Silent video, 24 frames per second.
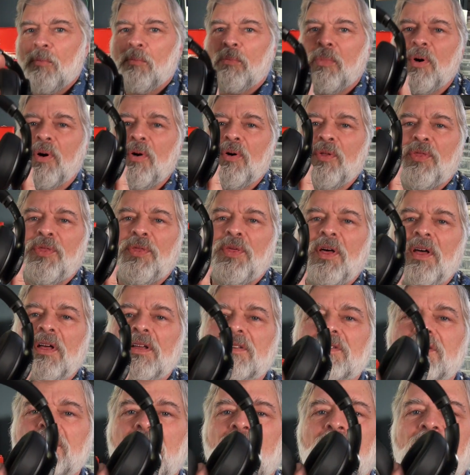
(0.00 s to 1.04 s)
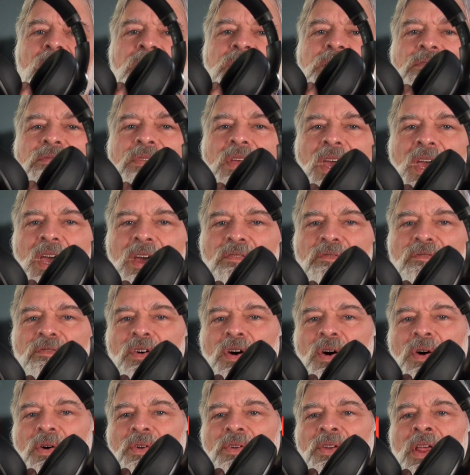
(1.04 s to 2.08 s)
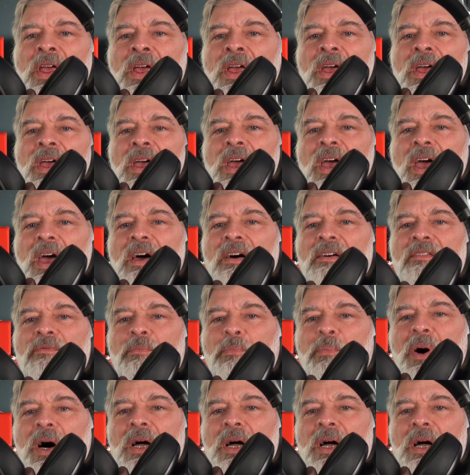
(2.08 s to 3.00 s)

Both sides of the headphone have